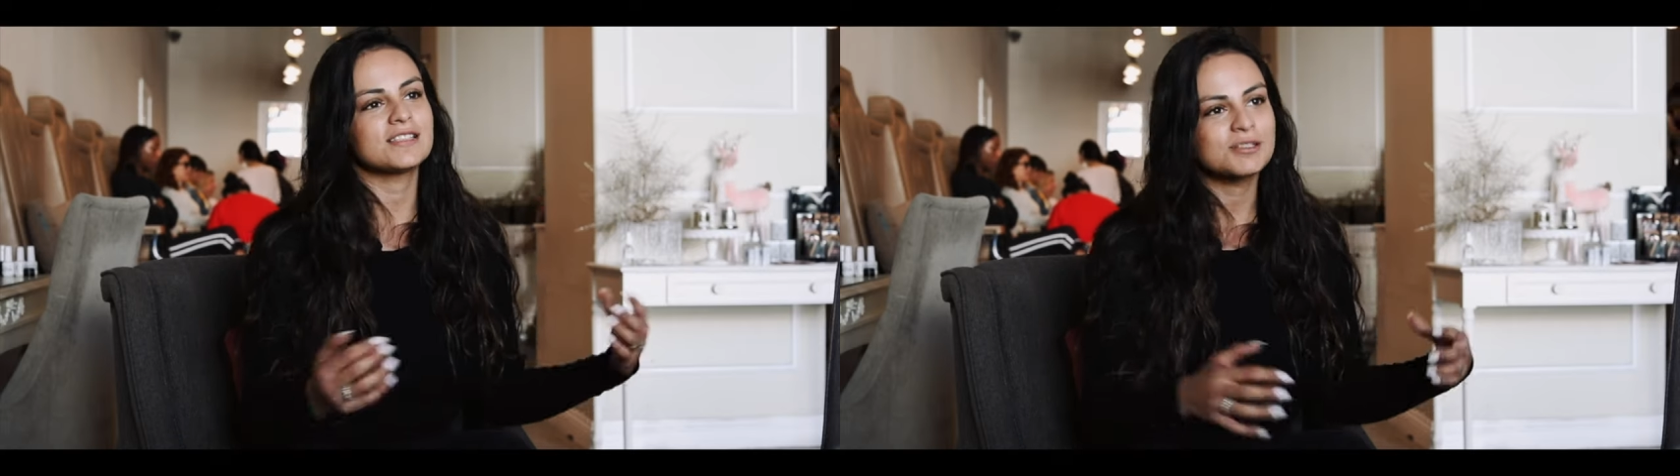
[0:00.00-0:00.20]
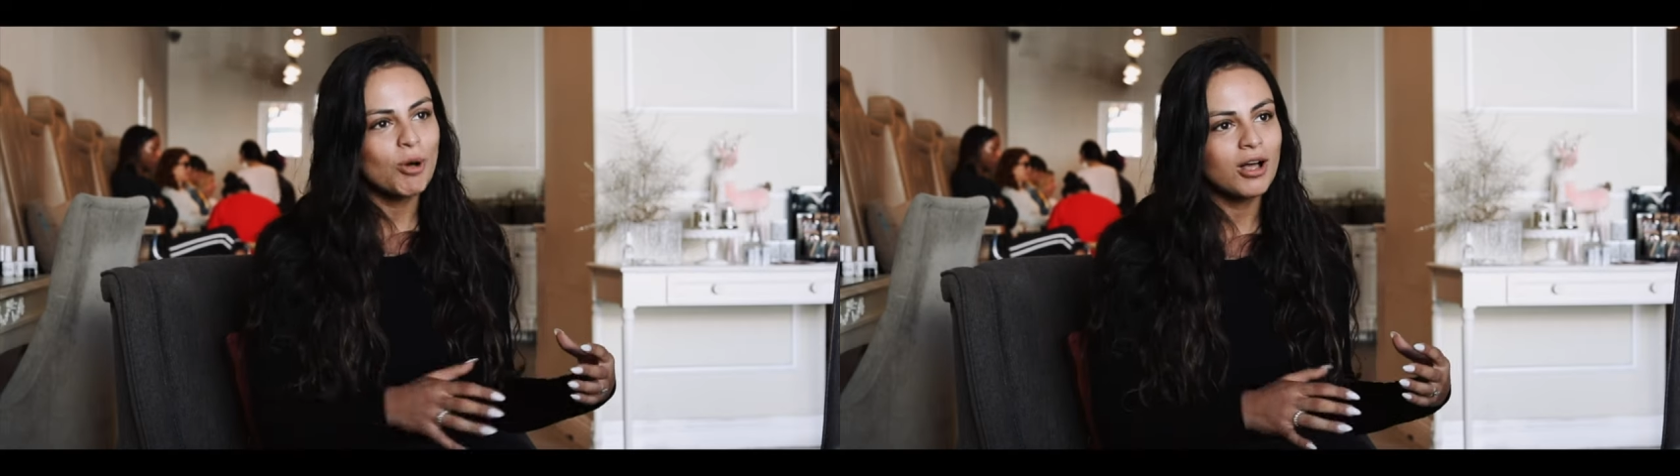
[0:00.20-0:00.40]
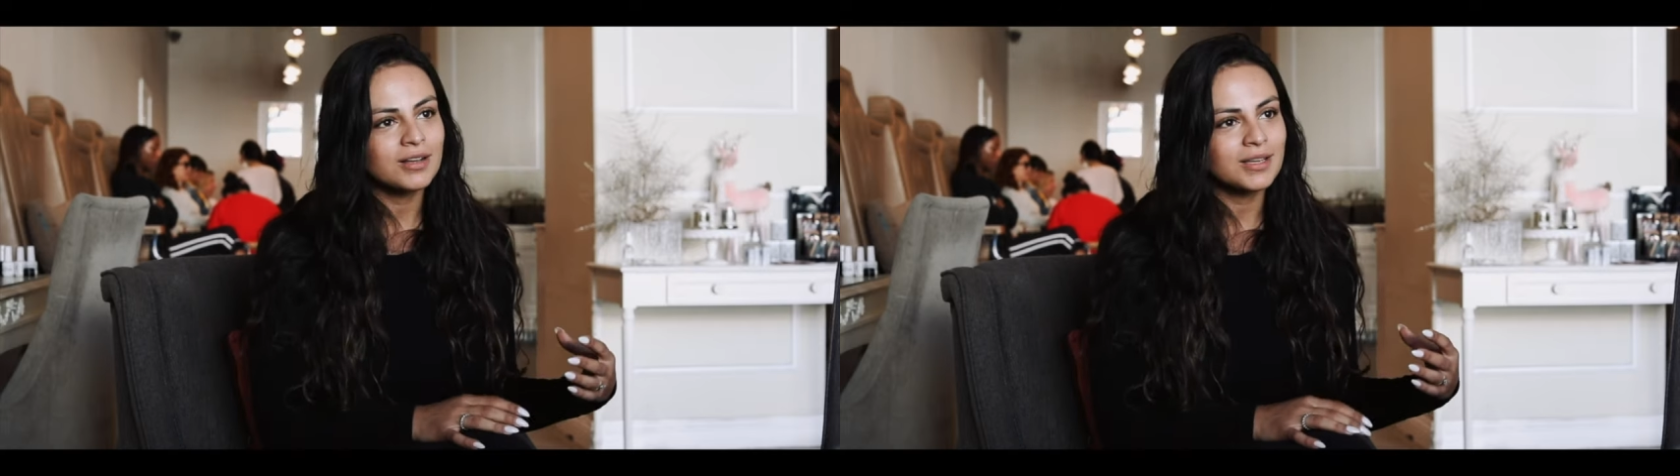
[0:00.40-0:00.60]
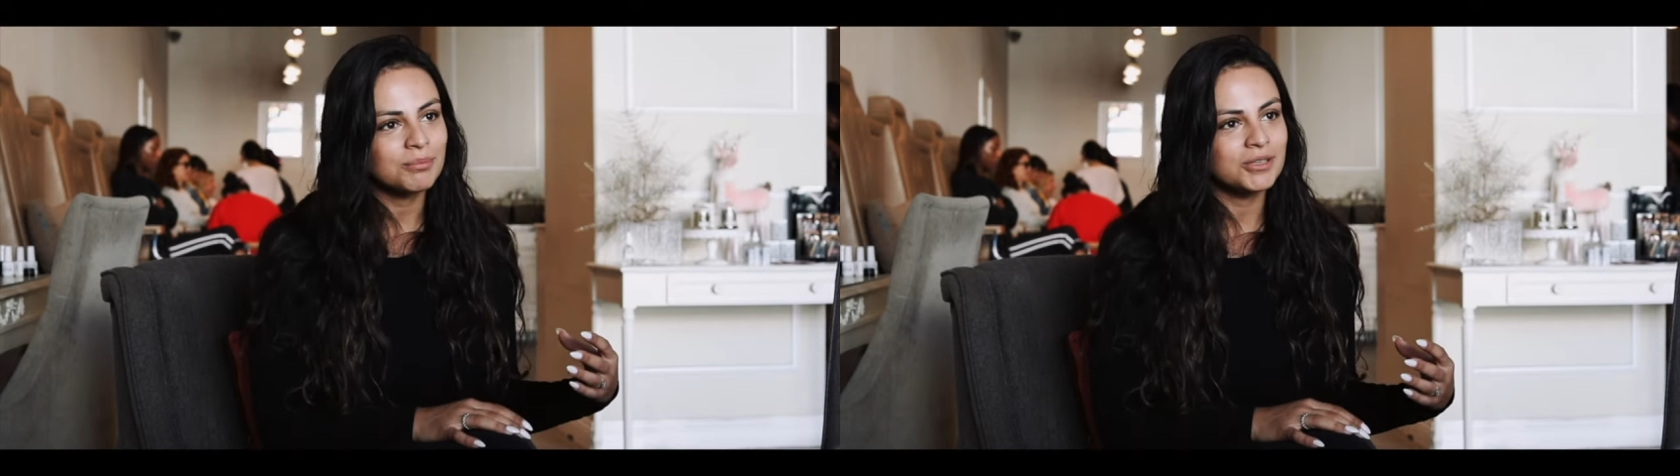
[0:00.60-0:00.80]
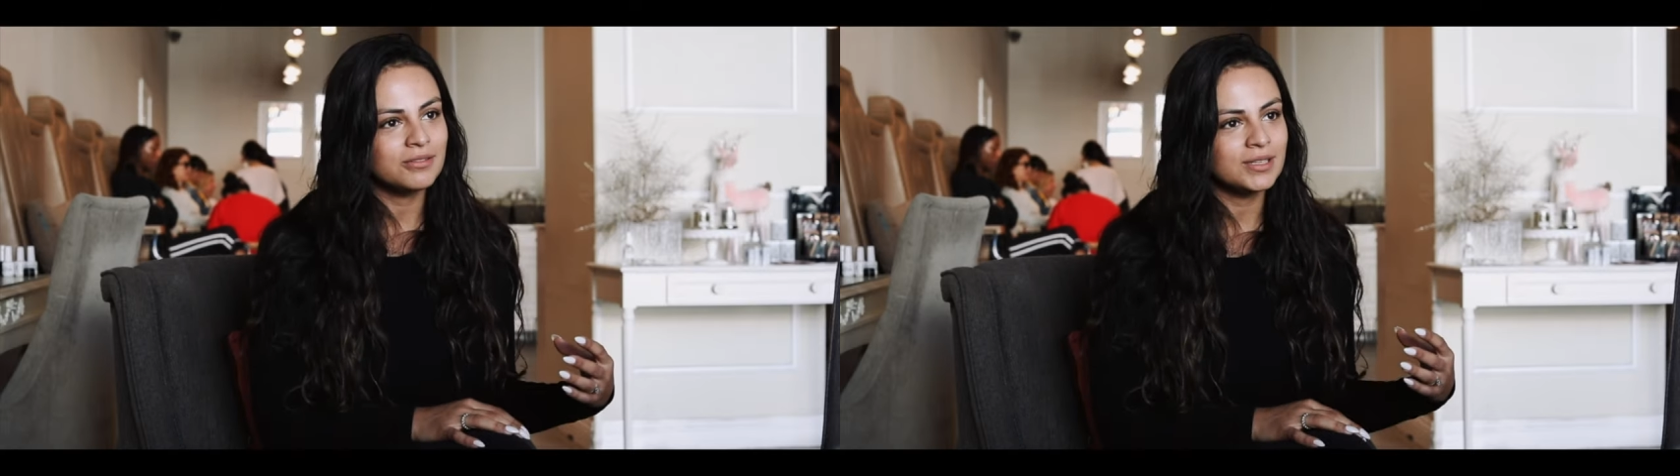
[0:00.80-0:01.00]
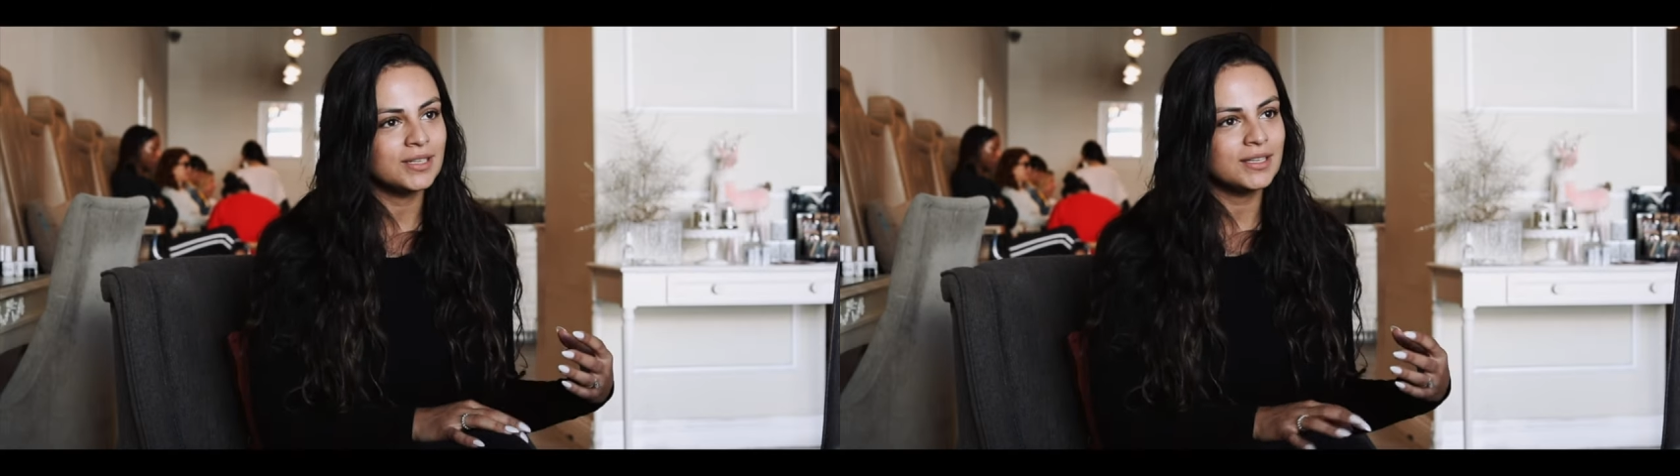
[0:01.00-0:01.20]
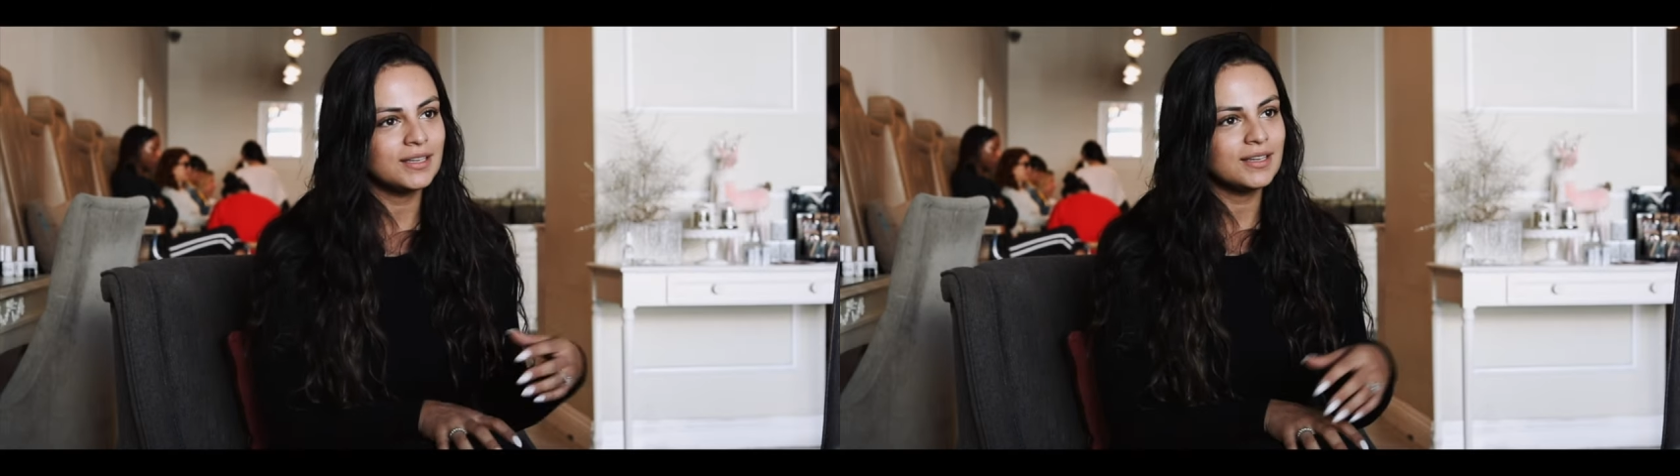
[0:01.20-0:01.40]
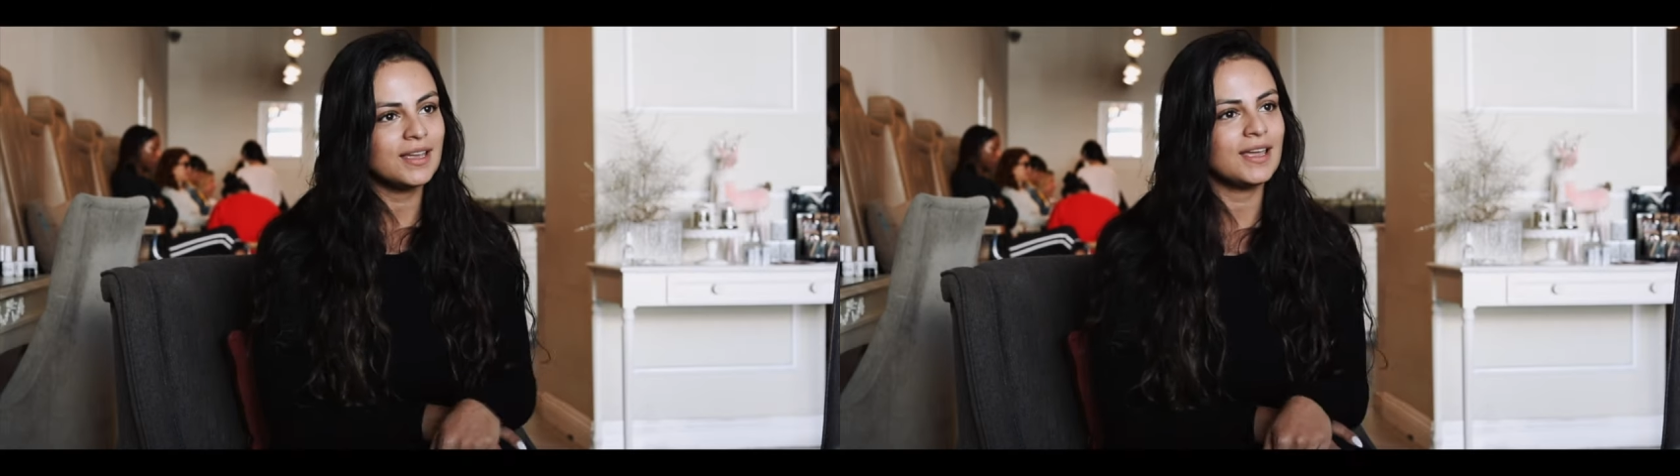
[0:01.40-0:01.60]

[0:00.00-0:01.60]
small community